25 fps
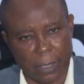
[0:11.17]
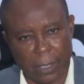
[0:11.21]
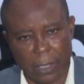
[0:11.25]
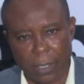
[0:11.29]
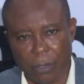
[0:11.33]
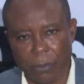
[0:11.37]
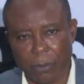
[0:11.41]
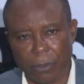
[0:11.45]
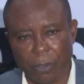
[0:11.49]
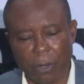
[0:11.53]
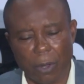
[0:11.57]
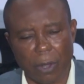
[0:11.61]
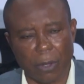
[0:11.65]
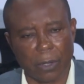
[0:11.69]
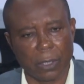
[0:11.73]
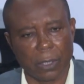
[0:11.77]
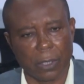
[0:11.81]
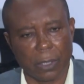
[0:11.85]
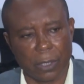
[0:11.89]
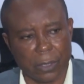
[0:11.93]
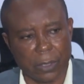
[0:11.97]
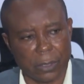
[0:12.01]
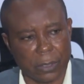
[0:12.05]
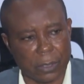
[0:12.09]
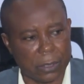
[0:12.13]
a long
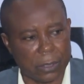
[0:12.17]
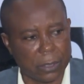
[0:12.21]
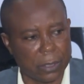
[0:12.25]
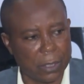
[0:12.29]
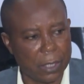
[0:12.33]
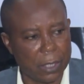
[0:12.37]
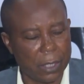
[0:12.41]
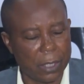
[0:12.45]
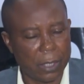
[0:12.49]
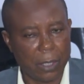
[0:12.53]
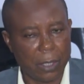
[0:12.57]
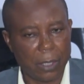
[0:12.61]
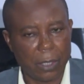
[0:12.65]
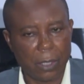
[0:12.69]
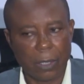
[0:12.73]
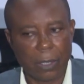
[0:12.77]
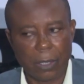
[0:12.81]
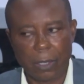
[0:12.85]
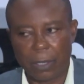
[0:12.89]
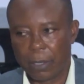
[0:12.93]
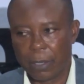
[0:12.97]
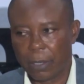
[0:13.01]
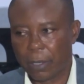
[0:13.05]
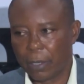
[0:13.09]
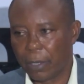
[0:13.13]
list
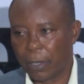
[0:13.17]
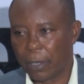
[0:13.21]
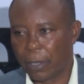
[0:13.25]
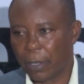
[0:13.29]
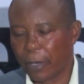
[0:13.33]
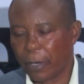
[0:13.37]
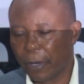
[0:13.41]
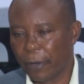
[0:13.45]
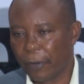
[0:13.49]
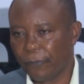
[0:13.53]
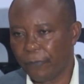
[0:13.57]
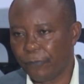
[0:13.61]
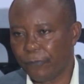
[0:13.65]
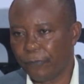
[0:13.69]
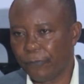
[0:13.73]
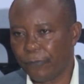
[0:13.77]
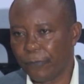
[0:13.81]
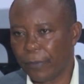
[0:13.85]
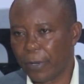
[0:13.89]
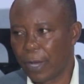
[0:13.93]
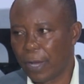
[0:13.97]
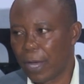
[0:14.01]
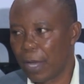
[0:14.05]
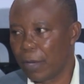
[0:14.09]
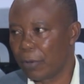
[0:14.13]
of
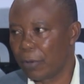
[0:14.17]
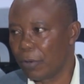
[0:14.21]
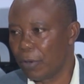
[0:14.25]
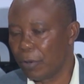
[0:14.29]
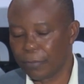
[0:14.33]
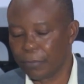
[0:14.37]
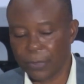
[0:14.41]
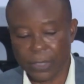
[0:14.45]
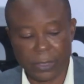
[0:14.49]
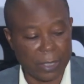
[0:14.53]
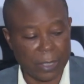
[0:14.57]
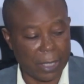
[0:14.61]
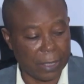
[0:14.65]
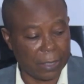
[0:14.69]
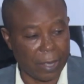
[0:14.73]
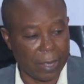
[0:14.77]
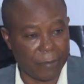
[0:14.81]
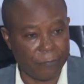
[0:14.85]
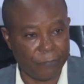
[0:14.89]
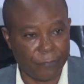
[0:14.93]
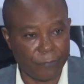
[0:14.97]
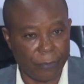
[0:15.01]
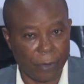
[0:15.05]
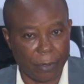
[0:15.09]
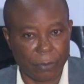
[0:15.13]
our comrades that
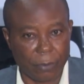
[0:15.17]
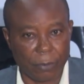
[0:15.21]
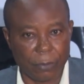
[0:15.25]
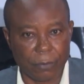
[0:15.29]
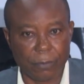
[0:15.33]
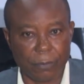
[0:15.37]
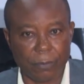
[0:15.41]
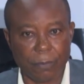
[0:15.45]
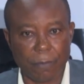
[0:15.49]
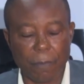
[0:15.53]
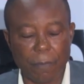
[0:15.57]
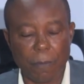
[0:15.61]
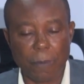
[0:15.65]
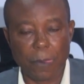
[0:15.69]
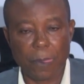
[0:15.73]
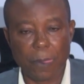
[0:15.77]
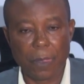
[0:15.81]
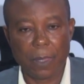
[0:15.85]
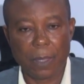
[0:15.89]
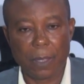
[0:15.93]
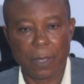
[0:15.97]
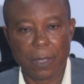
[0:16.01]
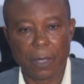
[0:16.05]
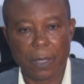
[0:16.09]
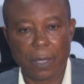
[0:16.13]
have fallen,
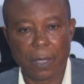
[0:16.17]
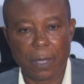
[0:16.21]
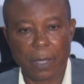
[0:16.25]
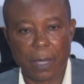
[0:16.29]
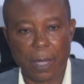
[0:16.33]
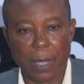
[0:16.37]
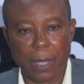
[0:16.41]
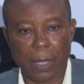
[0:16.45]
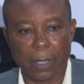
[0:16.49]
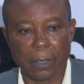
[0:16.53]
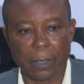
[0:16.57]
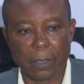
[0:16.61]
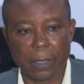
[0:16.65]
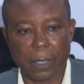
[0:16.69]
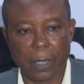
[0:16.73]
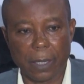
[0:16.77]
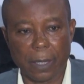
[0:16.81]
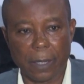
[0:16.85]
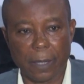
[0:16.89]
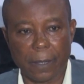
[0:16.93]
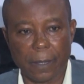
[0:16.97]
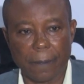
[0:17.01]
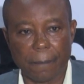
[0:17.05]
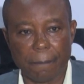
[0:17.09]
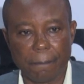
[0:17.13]

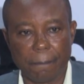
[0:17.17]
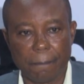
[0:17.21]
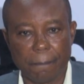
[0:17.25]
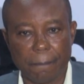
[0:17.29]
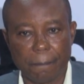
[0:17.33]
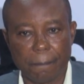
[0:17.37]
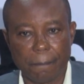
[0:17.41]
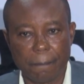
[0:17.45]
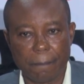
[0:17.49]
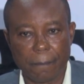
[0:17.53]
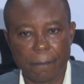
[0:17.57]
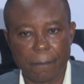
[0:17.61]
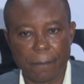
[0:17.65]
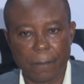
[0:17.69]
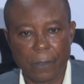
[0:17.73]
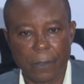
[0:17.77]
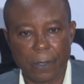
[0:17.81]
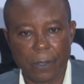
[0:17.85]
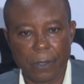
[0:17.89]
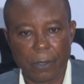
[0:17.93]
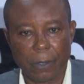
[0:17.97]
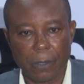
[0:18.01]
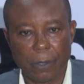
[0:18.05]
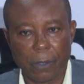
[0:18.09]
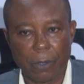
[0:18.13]
and
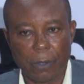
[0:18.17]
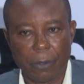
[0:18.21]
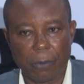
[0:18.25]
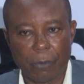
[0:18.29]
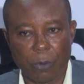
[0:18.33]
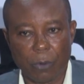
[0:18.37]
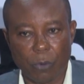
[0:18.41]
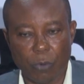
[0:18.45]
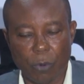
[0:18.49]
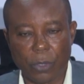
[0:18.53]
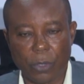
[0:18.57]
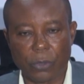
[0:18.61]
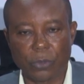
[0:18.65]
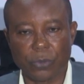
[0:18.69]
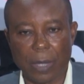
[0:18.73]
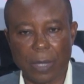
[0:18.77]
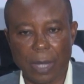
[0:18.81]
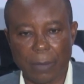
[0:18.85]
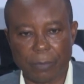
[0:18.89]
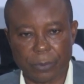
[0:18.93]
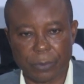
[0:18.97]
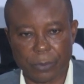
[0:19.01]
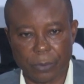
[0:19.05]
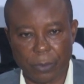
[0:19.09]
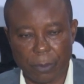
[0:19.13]
we want to
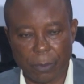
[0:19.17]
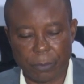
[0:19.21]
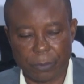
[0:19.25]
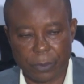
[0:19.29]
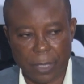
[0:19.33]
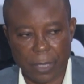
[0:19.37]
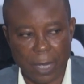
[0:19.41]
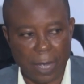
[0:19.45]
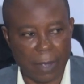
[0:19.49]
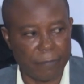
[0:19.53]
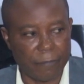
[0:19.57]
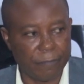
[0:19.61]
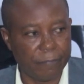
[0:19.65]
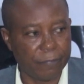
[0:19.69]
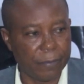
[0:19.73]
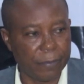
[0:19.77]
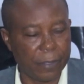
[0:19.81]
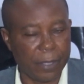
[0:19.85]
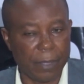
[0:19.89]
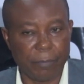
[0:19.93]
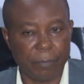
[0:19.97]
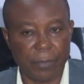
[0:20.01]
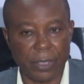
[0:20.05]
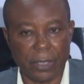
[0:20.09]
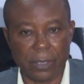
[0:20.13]
observe
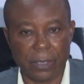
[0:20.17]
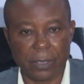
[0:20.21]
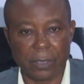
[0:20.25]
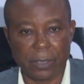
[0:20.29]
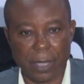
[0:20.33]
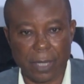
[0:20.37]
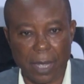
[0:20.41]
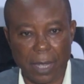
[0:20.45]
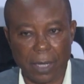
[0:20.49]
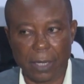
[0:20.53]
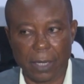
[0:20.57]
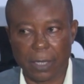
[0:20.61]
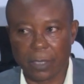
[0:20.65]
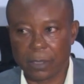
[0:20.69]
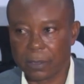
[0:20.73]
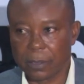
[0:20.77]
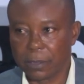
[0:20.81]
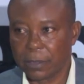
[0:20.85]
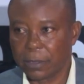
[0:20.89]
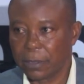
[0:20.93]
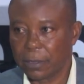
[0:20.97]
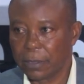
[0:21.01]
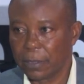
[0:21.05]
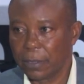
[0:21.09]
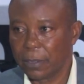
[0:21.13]
a minute
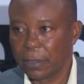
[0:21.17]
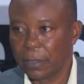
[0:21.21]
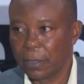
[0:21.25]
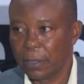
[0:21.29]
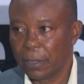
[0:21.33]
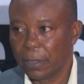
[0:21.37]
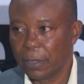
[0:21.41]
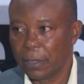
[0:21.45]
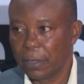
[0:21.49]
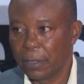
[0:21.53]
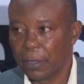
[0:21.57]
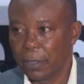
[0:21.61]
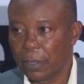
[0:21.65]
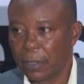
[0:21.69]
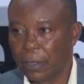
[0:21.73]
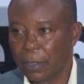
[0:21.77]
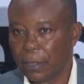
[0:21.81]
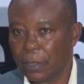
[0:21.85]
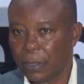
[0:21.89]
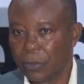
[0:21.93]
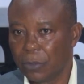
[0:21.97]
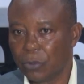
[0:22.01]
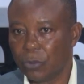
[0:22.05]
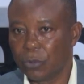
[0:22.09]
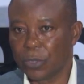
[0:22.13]
silence
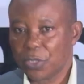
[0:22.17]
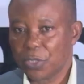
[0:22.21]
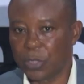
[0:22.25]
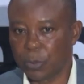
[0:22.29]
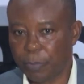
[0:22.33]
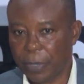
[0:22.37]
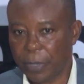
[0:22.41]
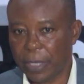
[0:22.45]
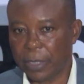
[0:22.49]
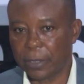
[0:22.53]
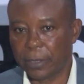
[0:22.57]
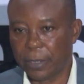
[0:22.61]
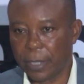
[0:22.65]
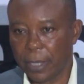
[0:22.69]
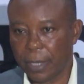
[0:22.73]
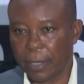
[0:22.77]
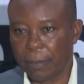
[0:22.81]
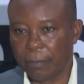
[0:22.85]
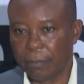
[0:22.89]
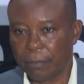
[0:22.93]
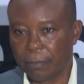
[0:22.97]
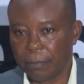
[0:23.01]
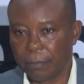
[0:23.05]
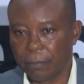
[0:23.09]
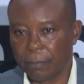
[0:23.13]
to respect them.
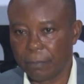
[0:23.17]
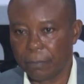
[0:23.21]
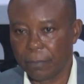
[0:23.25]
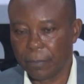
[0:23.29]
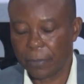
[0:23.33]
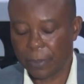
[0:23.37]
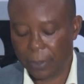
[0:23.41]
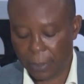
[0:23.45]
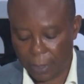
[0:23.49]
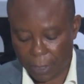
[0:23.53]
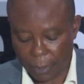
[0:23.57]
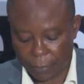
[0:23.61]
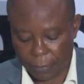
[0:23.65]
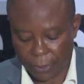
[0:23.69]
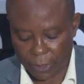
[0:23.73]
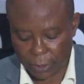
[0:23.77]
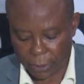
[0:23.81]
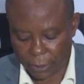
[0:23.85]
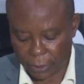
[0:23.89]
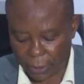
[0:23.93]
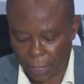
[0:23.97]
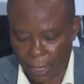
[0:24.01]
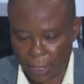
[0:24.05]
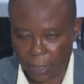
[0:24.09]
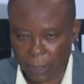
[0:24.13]
A minute
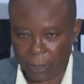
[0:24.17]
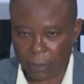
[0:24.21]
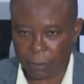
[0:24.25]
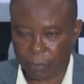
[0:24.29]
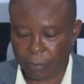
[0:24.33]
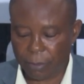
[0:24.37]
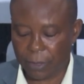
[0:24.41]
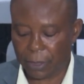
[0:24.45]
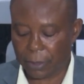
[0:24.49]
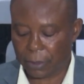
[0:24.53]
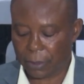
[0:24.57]
silence, please.